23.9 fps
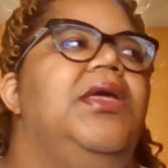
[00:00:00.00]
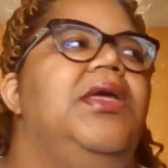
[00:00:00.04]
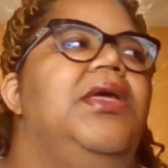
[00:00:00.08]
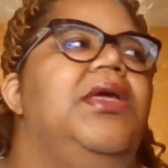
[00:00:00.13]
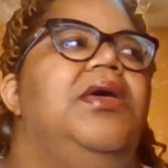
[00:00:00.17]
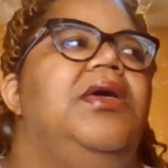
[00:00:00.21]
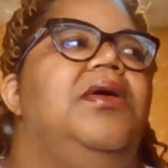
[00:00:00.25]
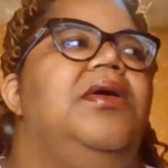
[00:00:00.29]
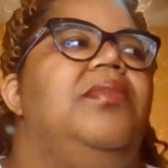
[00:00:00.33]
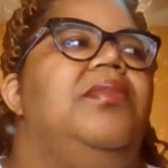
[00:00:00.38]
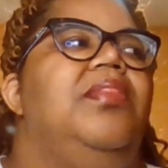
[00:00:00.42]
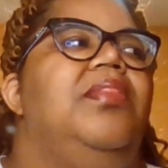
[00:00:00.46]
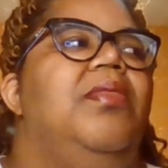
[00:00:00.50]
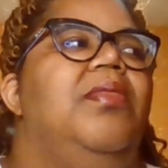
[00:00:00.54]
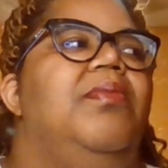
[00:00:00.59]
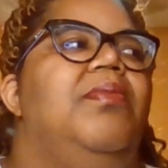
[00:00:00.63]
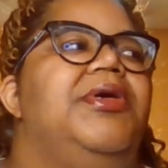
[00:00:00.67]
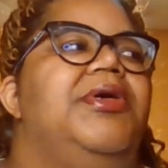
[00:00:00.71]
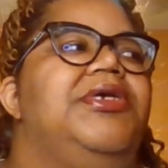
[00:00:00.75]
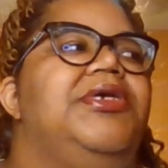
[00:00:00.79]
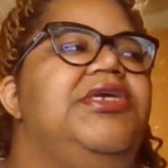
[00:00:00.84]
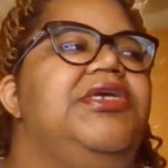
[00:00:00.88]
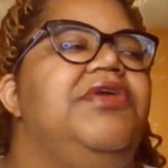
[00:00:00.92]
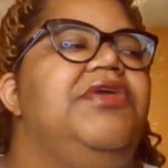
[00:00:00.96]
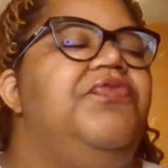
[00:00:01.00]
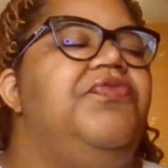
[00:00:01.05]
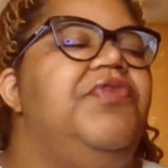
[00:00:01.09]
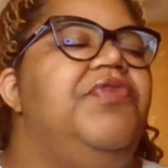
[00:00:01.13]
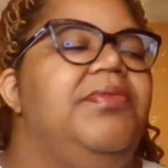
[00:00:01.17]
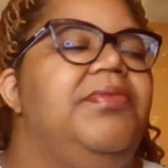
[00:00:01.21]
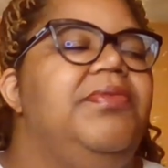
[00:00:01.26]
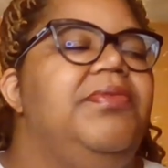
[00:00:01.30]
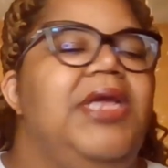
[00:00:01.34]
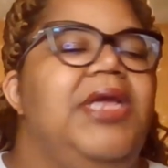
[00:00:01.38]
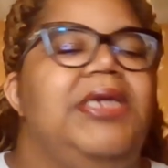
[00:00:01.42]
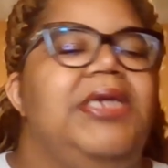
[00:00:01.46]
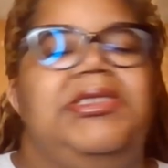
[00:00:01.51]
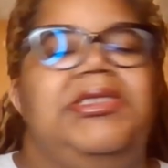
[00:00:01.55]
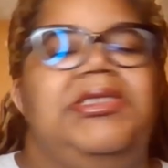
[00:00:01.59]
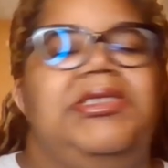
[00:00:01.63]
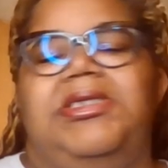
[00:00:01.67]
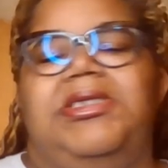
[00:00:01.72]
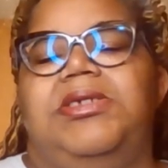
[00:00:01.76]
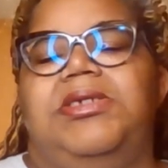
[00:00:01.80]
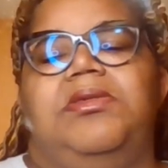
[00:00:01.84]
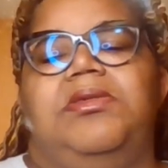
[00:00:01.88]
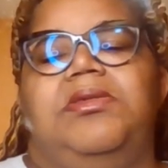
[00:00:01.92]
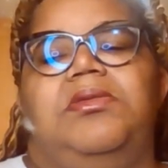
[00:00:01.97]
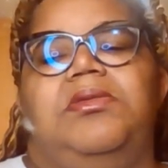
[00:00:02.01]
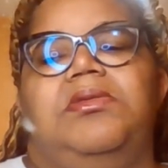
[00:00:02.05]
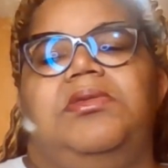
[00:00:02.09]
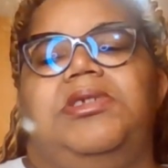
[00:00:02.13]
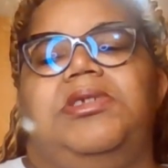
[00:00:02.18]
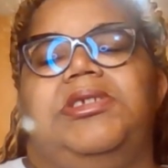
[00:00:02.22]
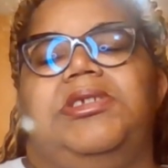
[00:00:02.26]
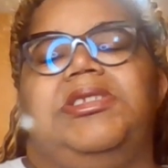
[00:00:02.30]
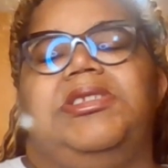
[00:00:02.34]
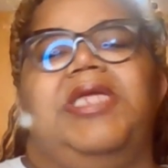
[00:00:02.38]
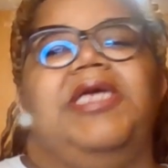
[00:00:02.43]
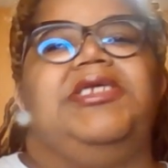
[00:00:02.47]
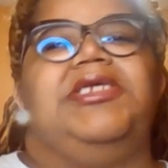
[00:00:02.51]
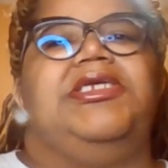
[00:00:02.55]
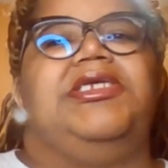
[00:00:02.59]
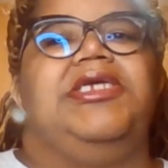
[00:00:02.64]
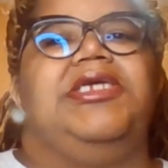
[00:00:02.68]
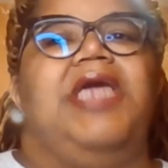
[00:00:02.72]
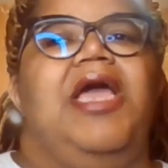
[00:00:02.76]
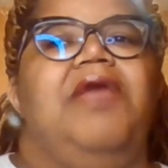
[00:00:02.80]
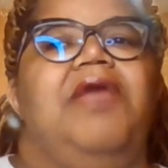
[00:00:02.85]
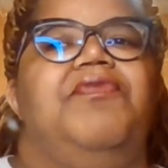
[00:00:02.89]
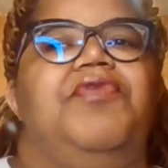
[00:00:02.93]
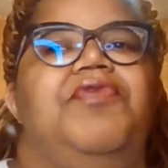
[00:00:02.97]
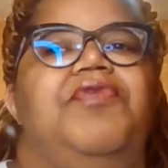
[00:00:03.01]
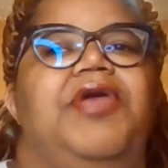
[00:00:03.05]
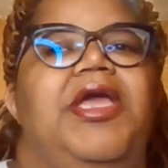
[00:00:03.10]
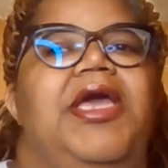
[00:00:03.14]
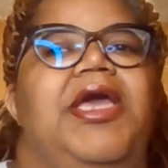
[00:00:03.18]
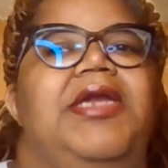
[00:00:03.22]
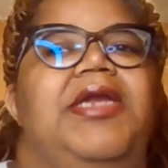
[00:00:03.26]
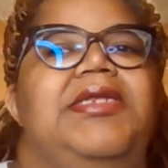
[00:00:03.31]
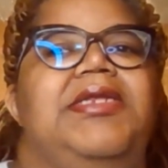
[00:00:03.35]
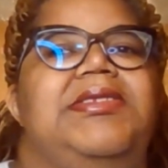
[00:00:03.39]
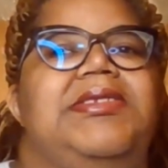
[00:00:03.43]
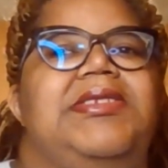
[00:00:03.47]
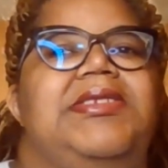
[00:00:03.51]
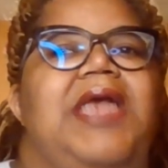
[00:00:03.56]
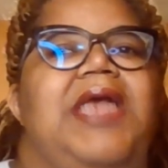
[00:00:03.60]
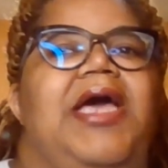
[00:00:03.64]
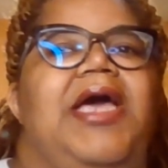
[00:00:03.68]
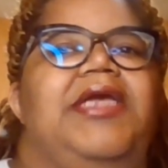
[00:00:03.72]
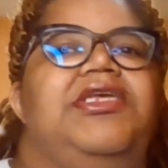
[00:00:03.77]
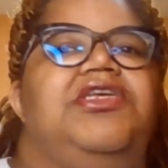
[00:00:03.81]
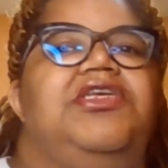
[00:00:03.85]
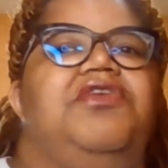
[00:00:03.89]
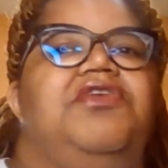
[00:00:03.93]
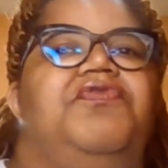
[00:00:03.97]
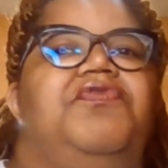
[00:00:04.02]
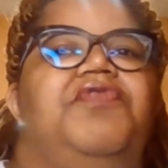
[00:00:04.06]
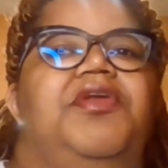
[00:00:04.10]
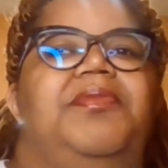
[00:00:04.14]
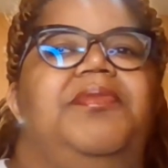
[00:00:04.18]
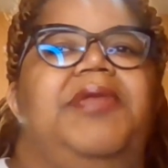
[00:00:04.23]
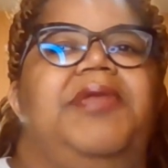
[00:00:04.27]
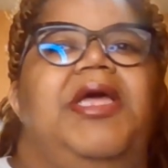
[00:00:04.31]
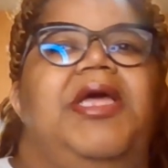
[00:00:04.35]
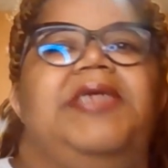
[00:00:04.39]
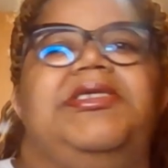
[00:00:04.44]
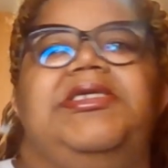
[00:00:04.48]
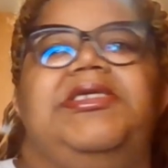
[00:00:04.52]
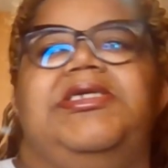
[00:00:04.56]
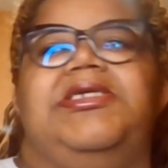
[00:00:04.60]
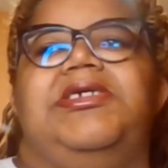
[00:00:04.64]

But she flipped that shit just like she came for Candace's height. She flipped that shit.